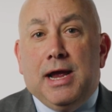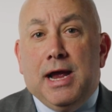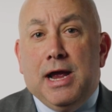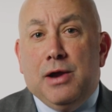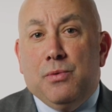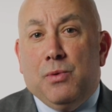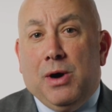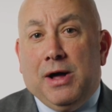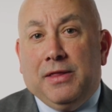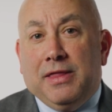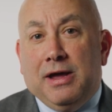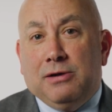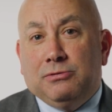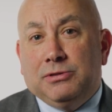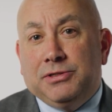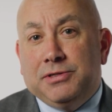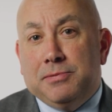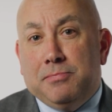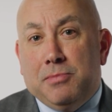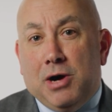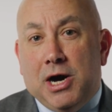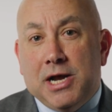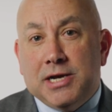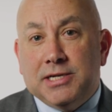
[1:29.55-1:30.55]
and while that was
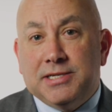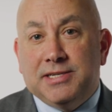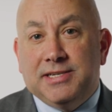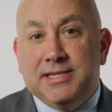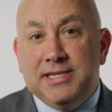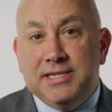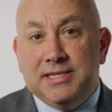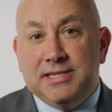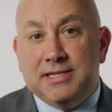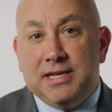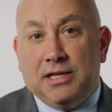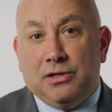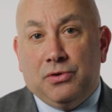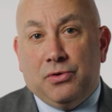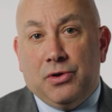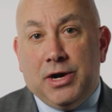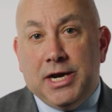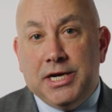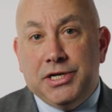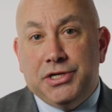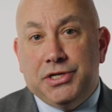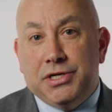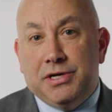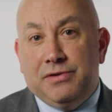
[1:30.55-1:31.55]
a modest
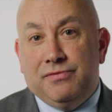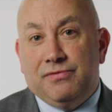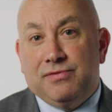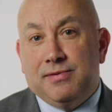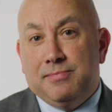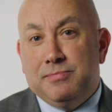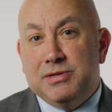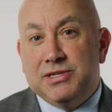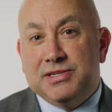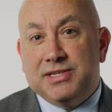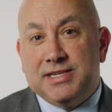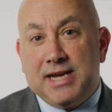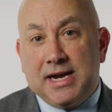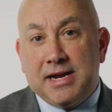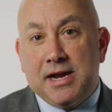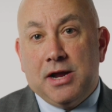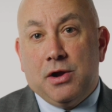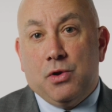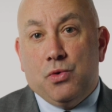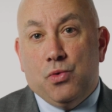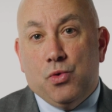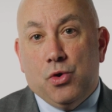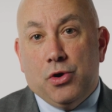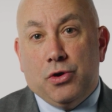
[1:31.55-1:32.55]
deceleration from the
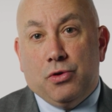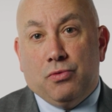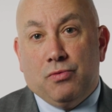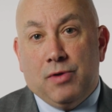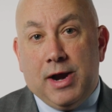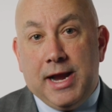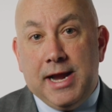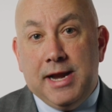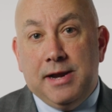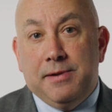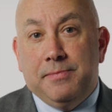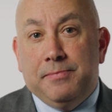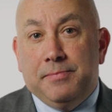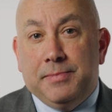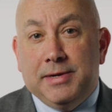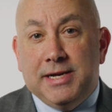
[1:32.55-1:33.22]
second quarter rate,